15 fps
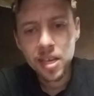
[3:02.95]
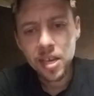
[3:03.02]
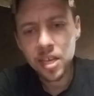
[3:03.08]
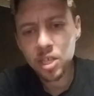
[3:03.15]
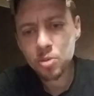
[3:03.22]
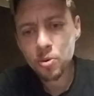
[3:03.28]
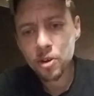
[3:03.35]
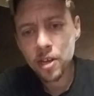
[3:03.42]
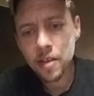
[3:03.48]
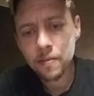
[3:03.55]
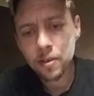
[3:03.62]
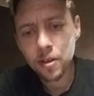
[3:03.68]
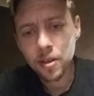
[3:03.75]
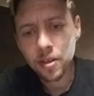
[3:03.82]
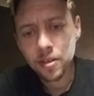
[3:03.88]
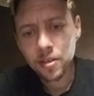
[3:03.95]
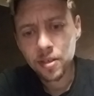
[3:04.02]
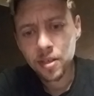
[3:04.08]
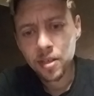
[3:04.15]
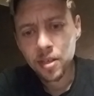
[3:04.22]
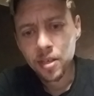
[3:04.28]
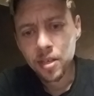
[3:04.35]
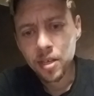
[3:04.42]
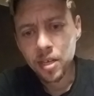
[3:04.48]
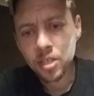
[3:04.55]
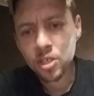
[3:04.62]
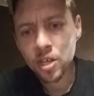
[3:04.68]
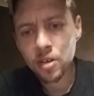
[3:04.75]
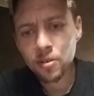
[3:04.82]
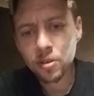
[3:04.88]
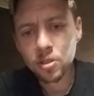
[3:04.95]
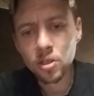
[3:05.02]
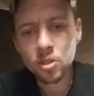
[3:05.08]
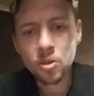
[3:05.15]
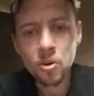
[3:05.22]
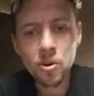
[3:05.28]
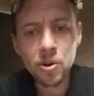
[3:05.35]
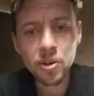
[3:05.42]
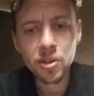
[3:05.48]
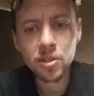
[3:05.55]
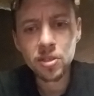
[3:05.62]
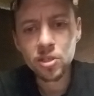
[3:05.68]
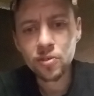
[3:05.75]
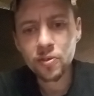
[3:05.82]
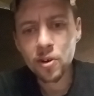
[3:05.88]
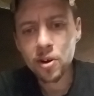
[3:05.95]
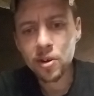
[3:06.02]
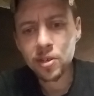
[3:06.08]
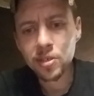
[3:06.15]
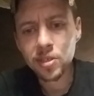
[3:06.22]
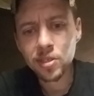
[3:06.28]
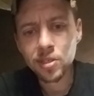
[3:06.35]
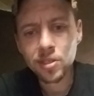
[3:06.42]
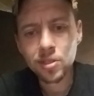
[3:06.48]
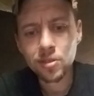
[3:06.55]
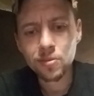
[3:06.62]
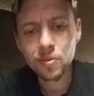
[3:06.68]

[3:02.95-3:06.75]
Each one have a general tutorial as far as